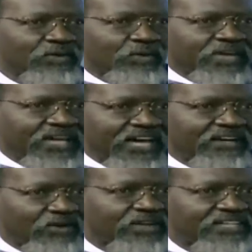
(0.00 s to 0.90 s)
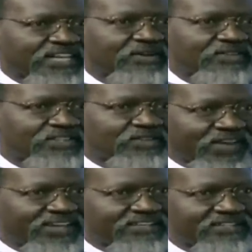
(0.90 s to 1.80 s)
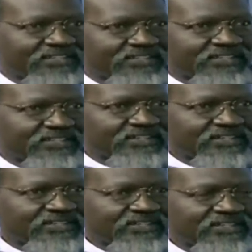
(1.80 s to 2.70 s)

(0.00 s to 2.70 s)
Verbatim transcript: we are going down the drain. Mm. So, what